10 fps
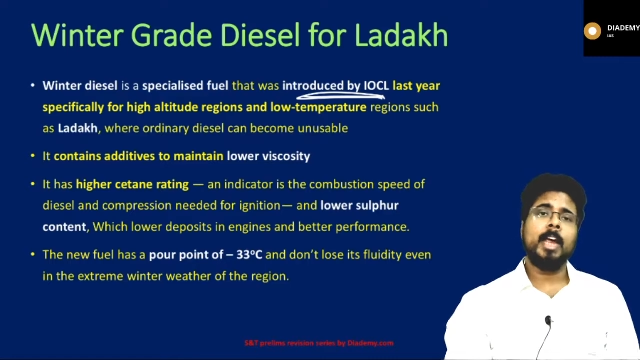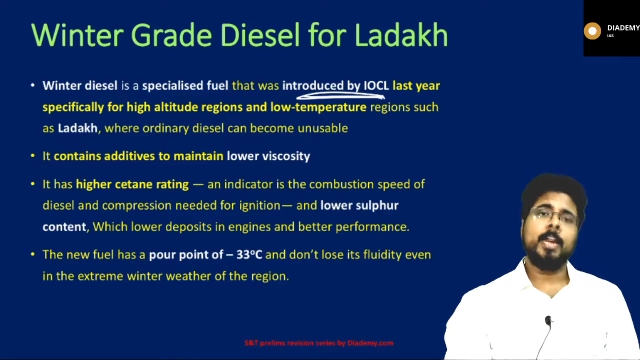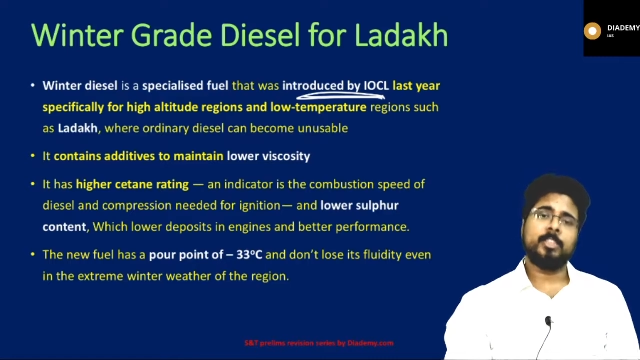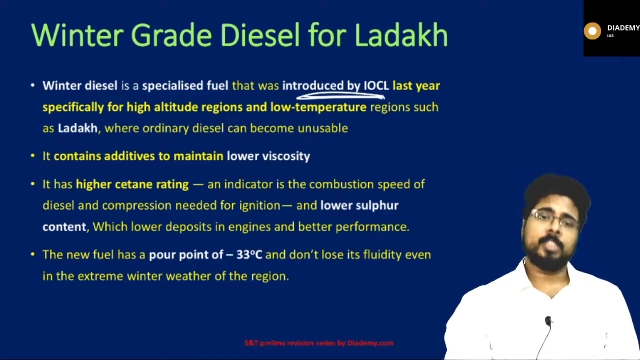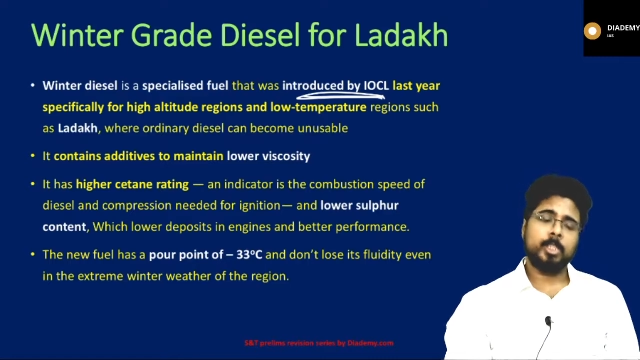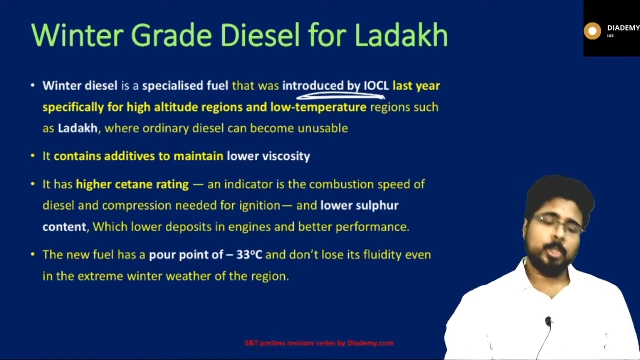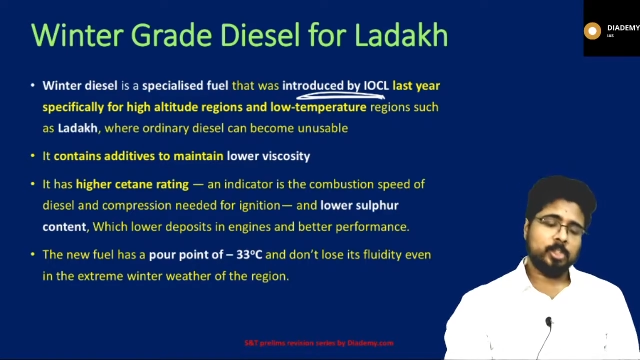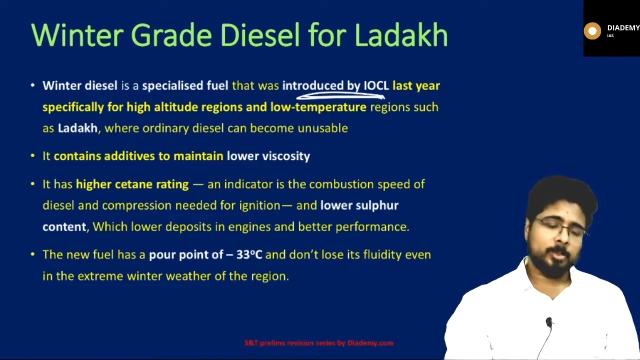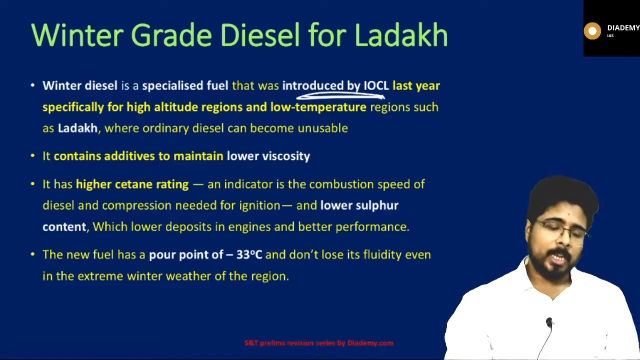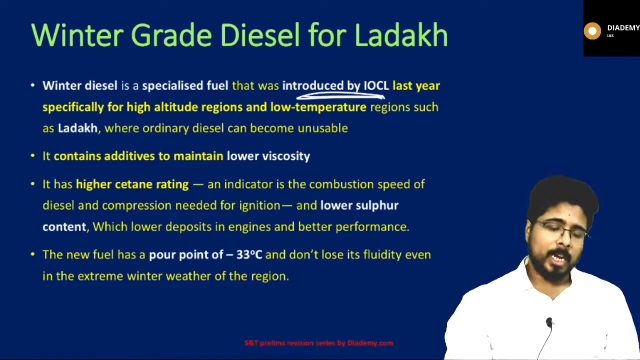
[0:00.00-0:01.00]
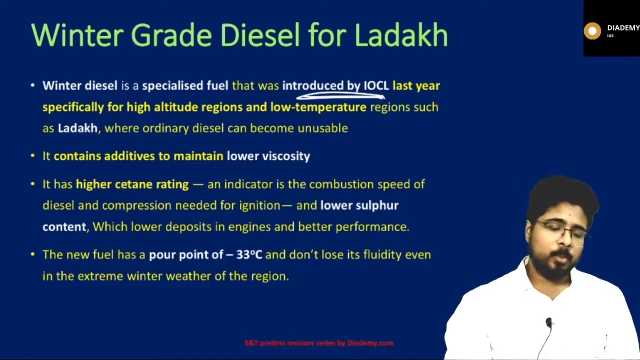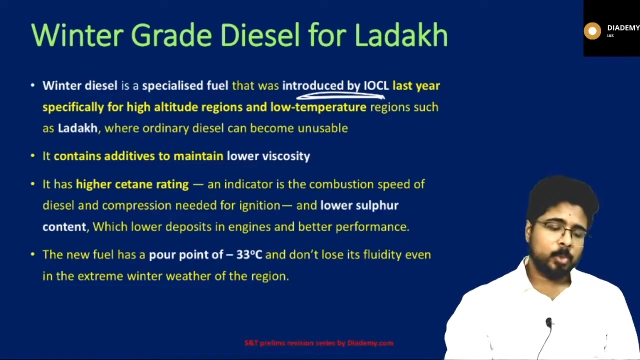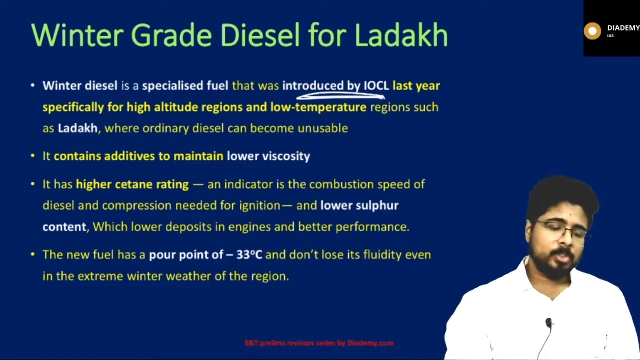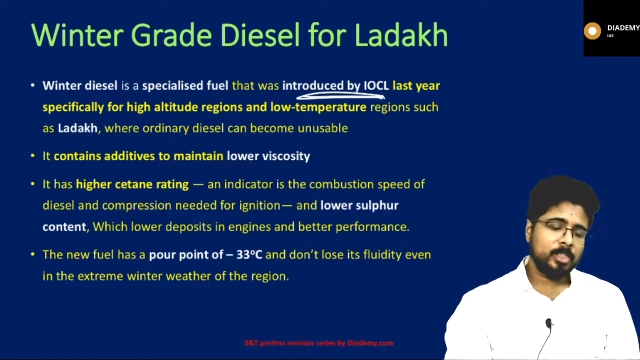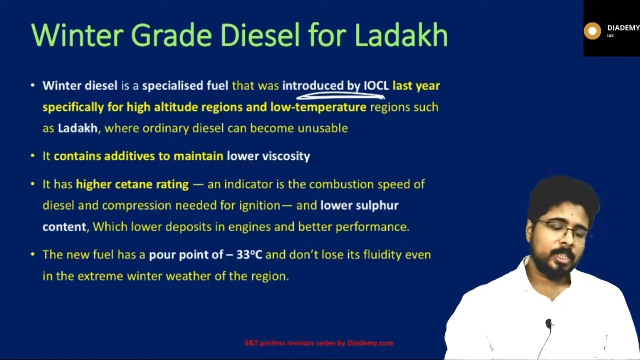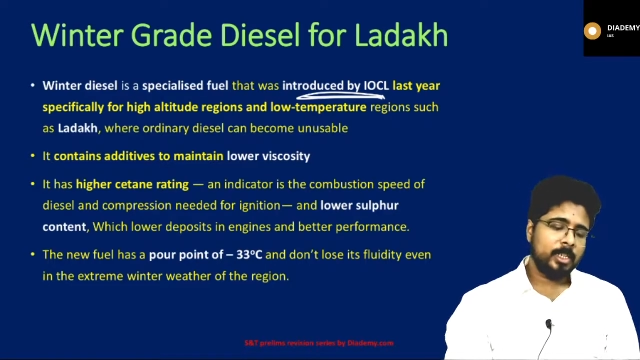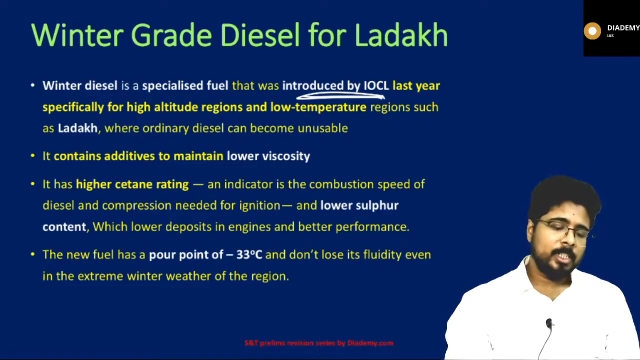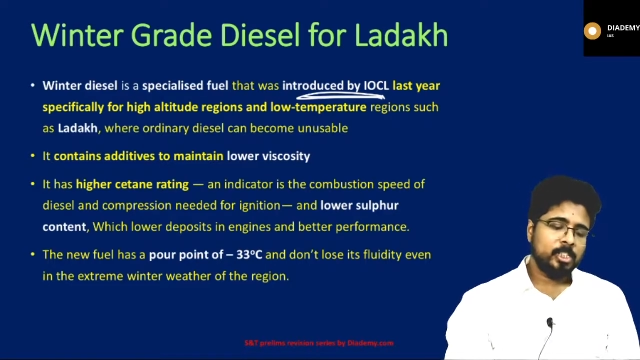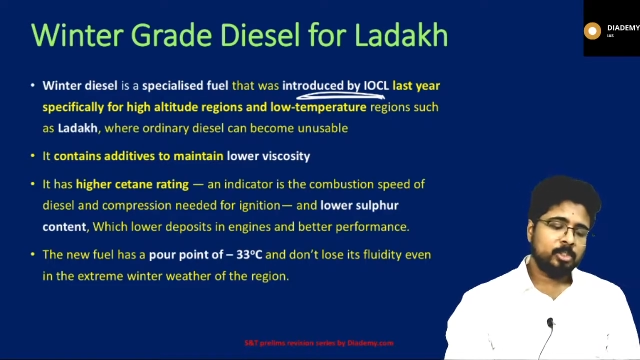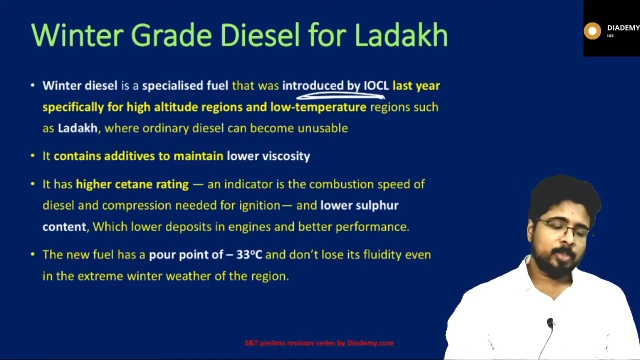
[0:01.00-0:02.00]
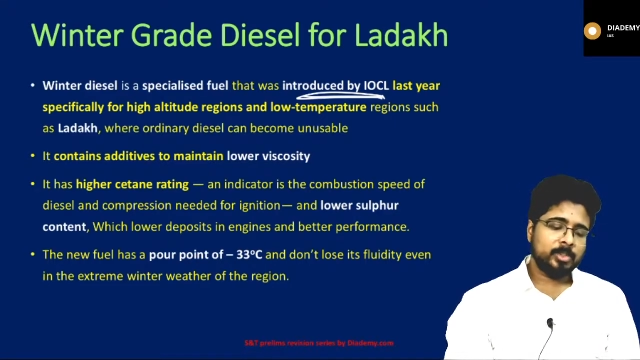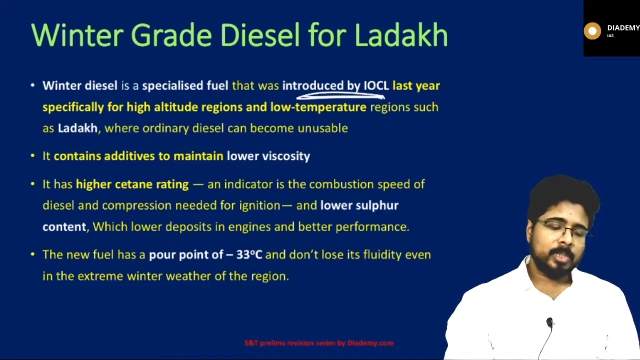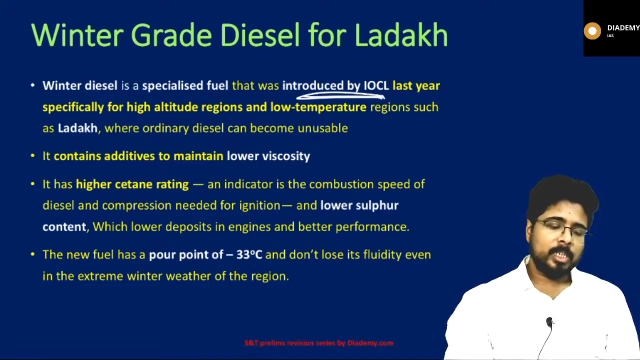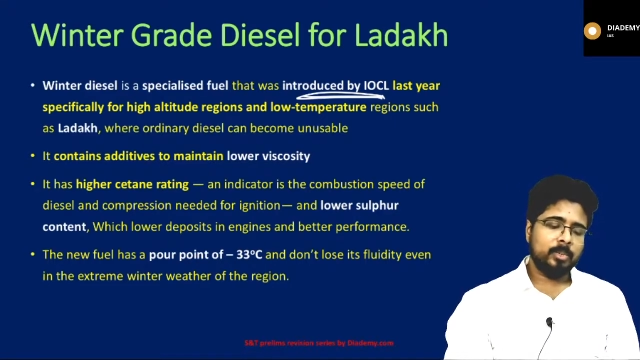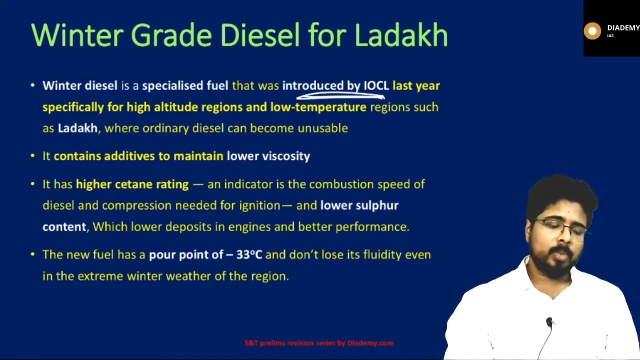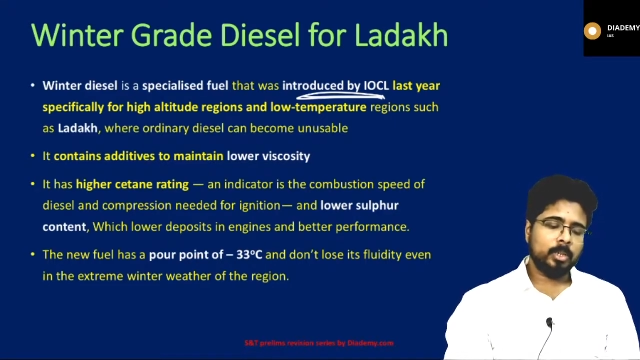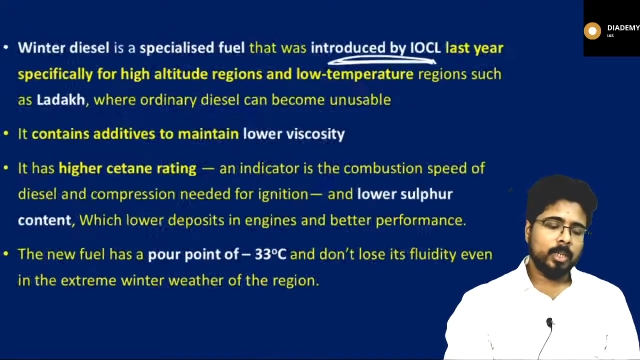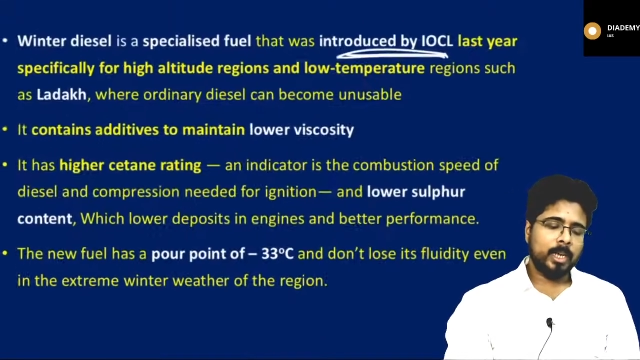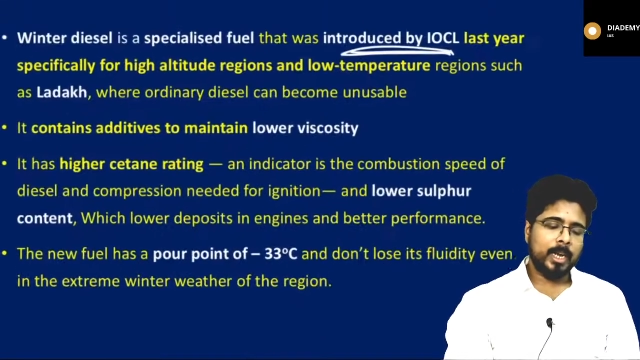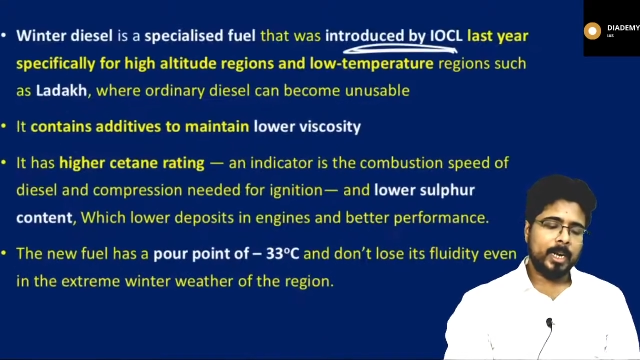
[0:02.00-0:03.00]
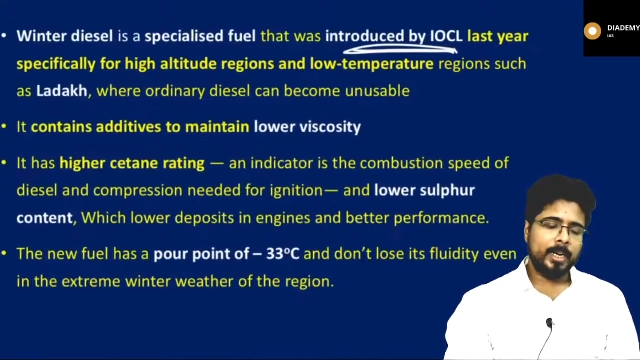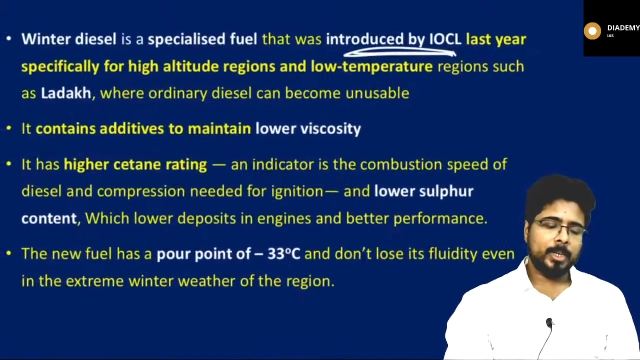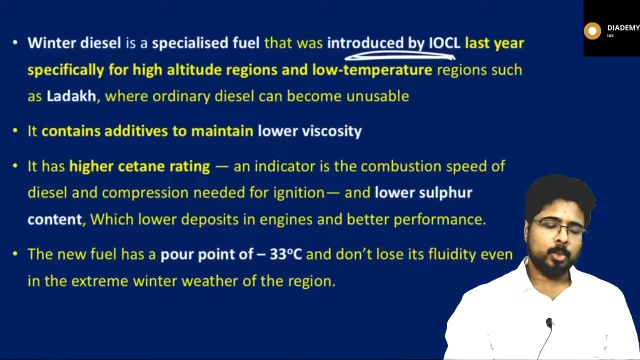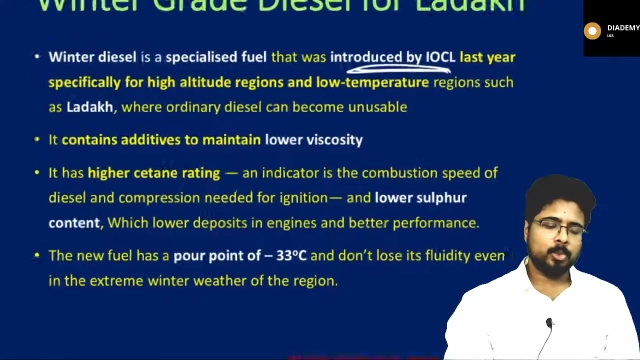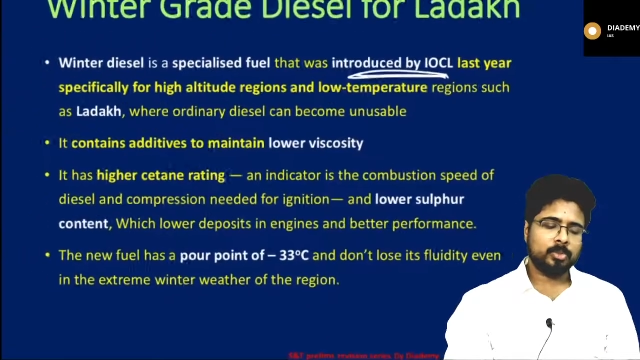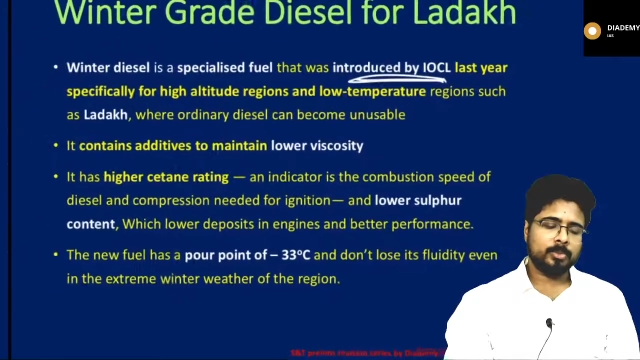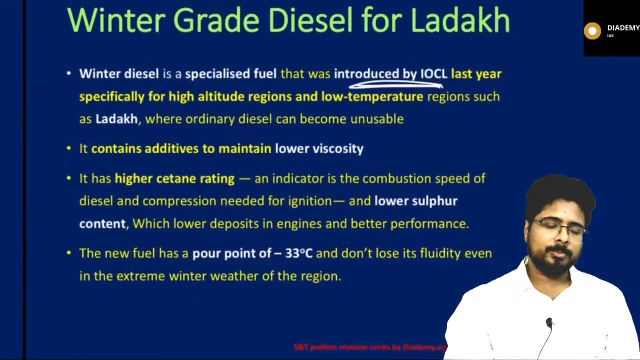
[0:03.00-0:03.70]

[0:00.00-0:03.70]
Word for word: It was introduced by IOCL specifically for the high altitudes